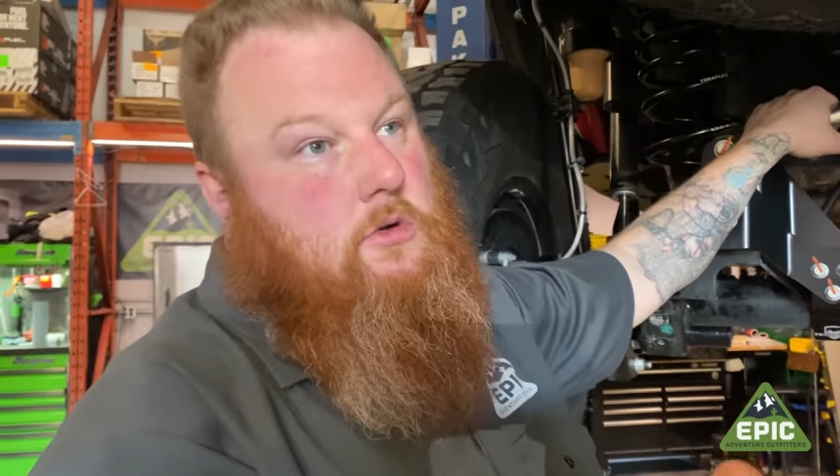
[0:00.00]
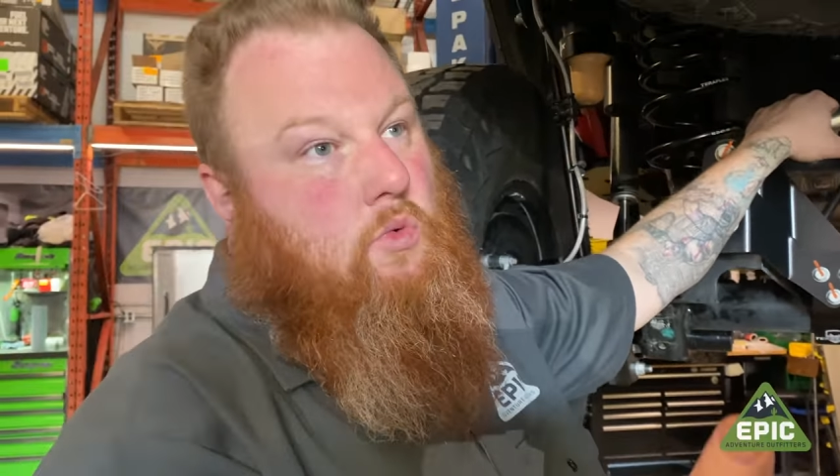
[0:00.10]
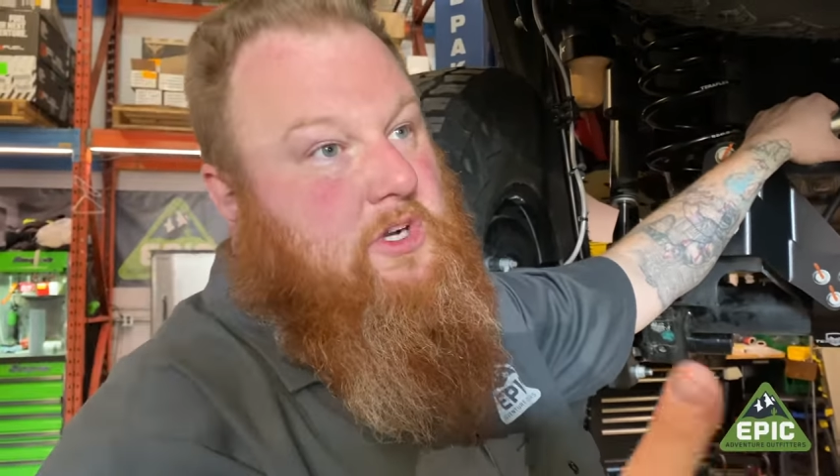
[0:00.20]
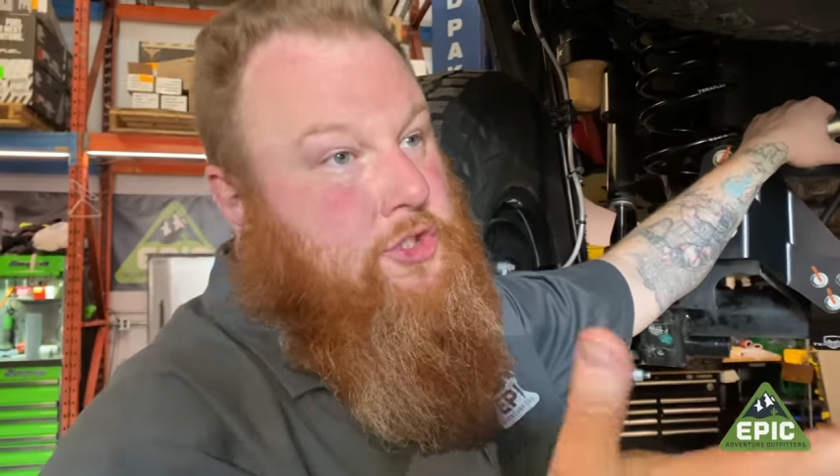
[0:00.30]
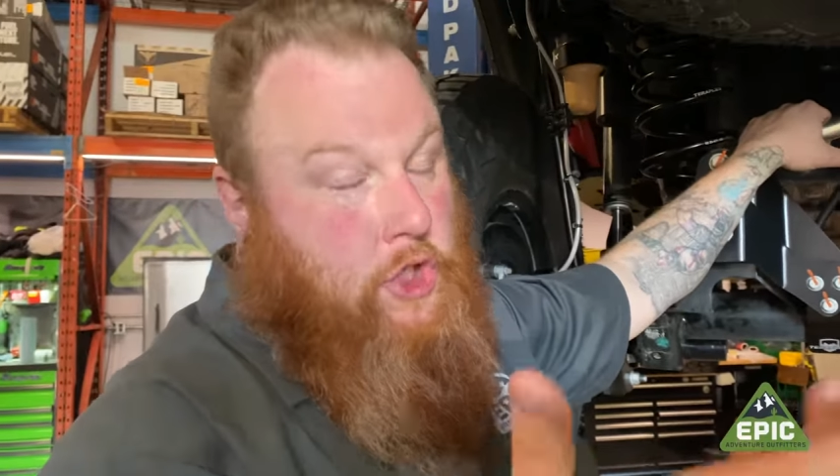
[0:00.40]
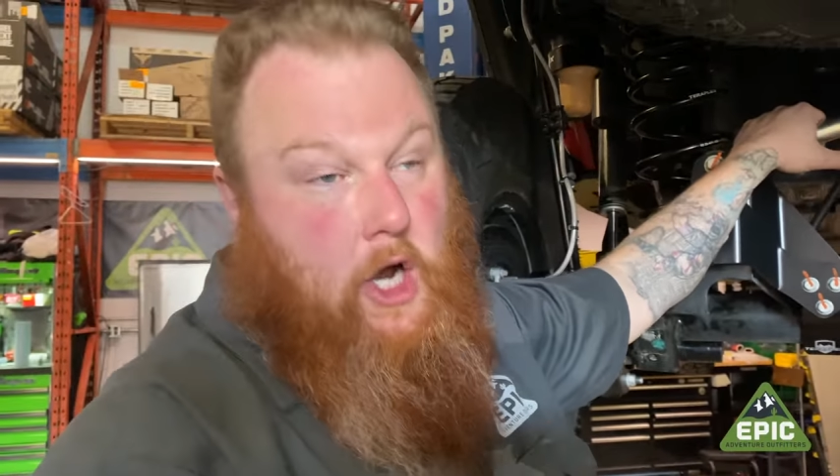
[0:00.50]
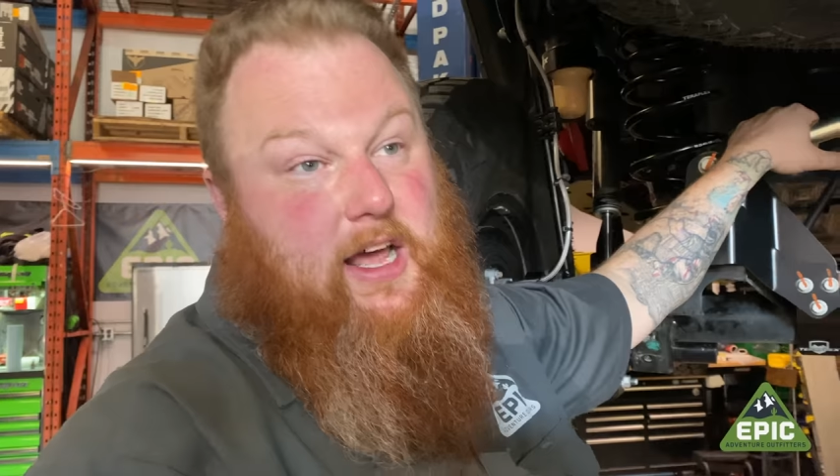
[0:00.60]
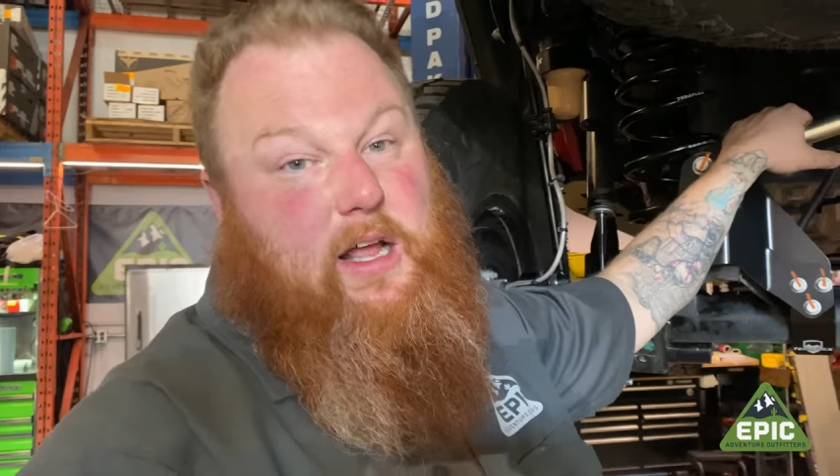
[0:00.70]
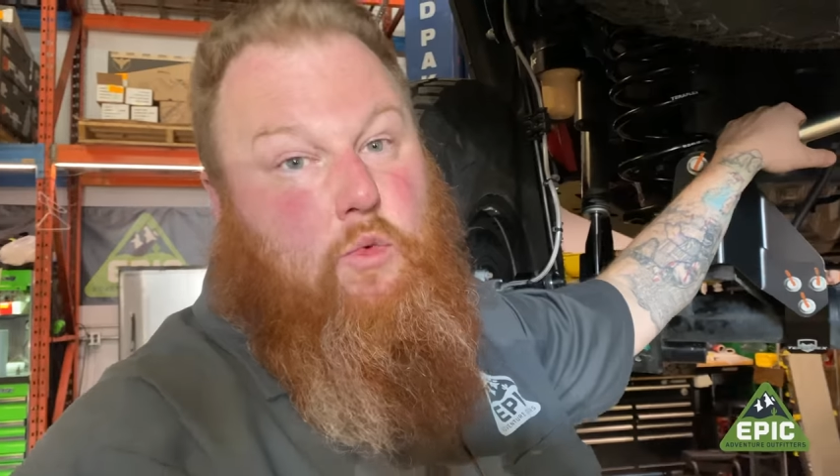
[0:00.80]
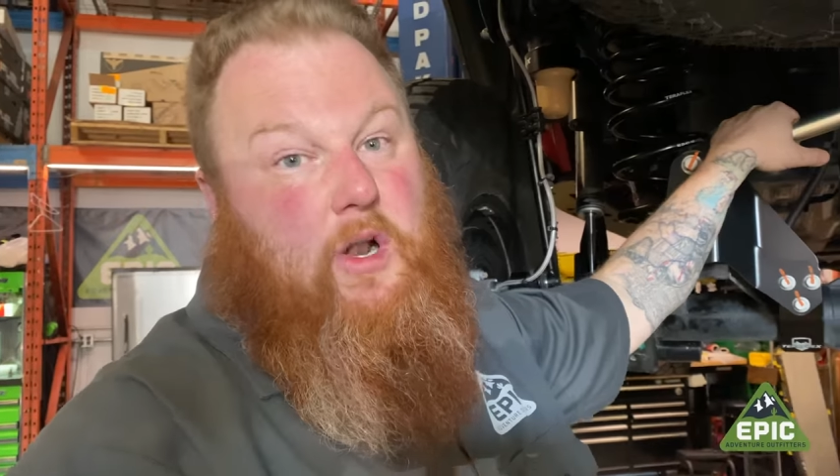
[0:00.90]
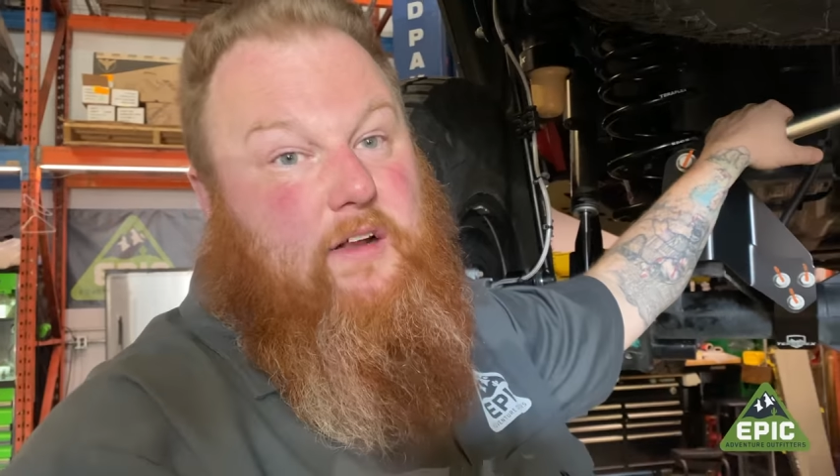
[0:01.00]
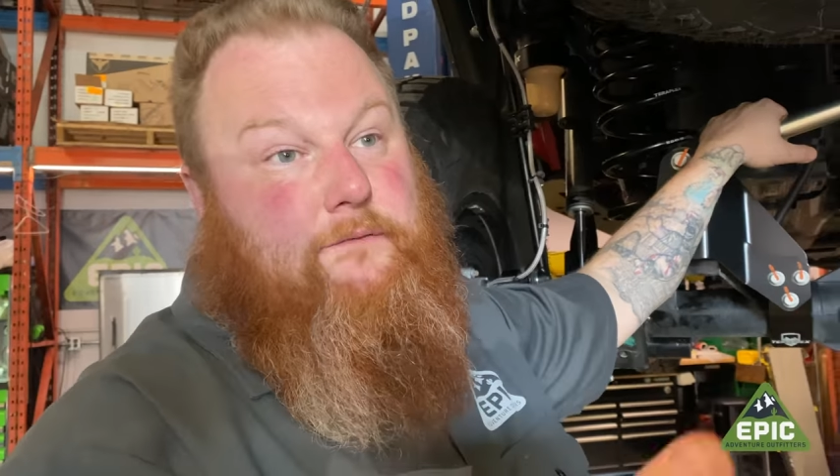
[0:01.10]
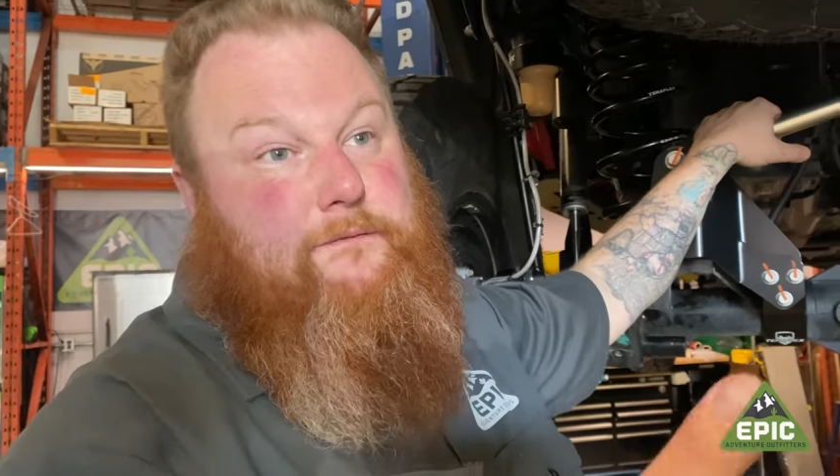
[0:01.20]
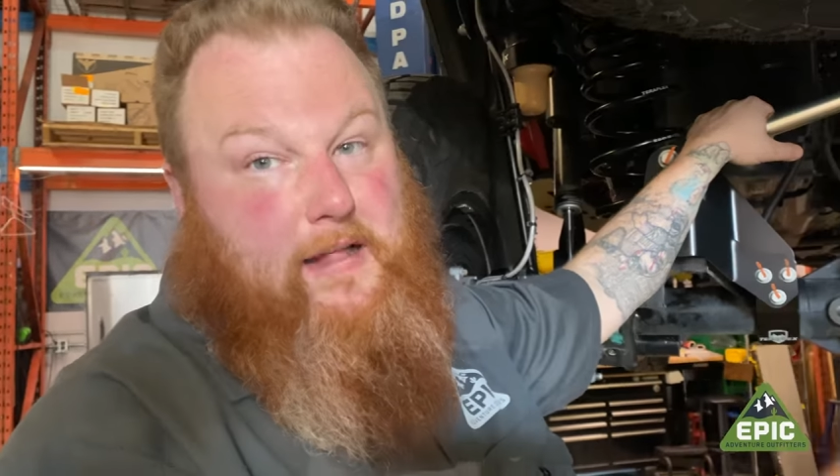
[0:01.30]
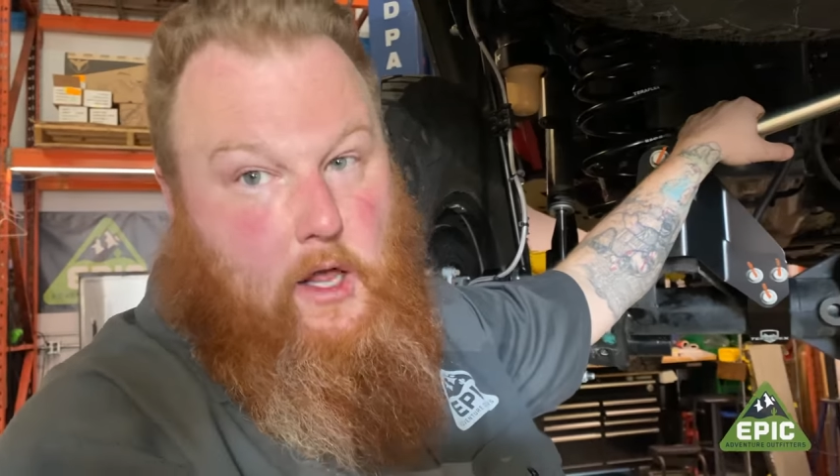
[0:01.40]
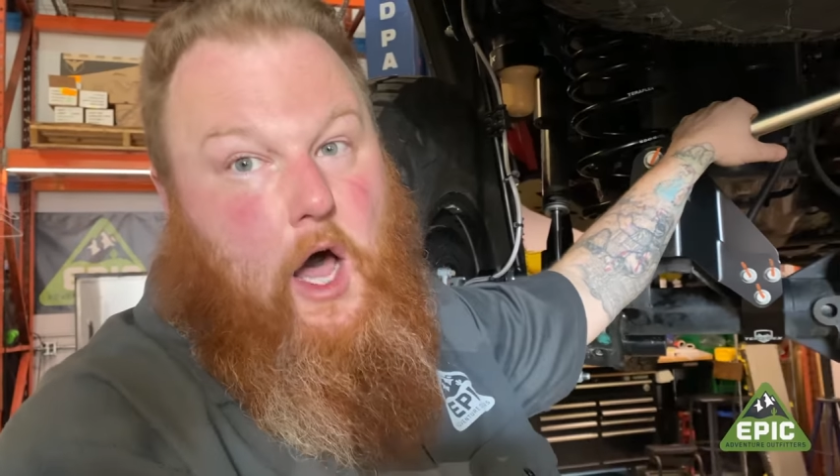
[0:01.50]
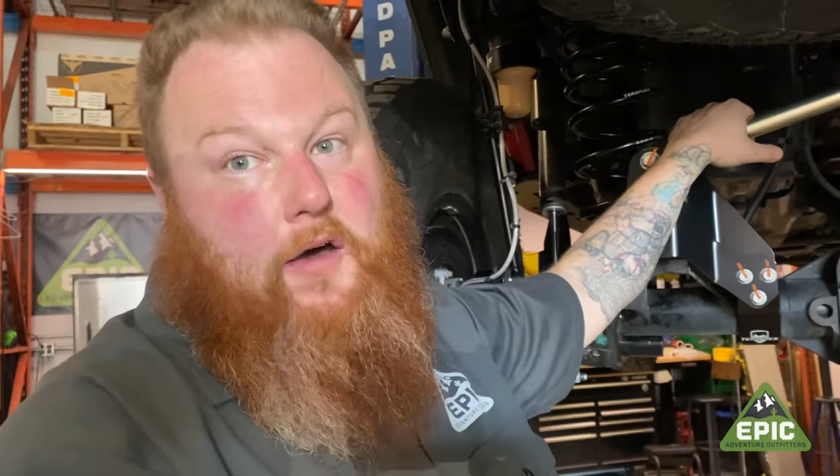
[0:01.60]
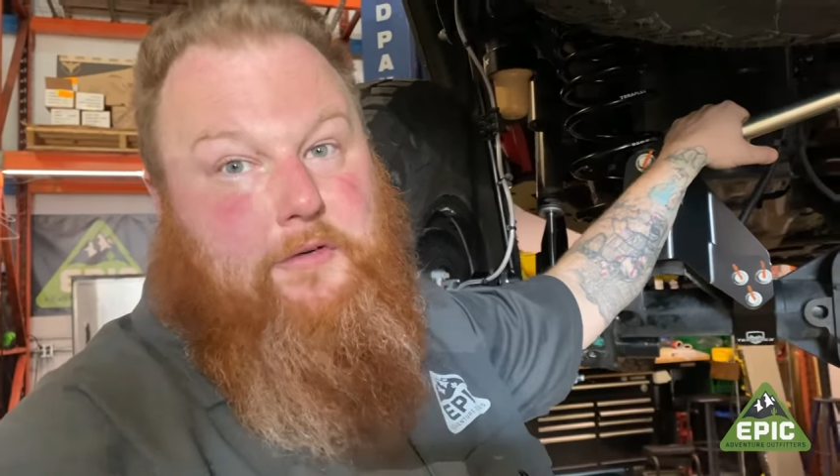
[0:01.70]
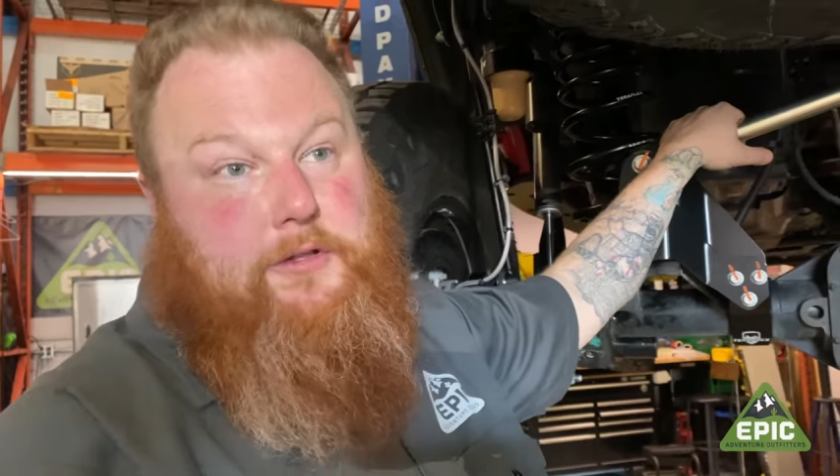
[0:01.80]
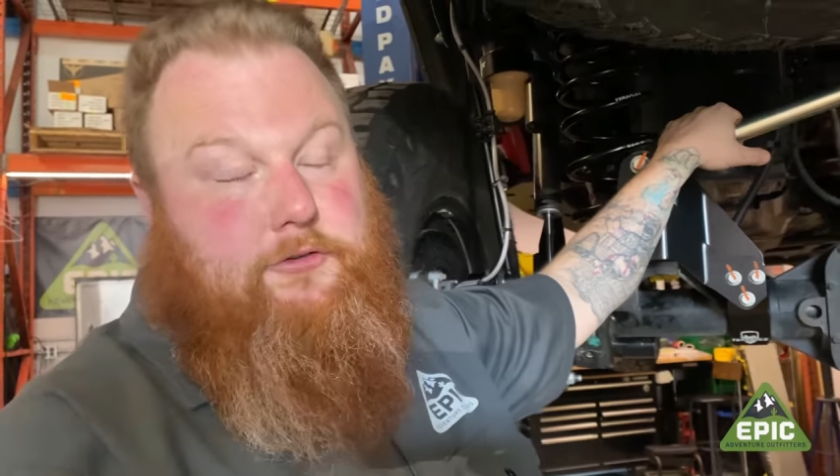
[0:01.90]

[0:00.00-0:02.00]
When Shaun had one, it fell off on the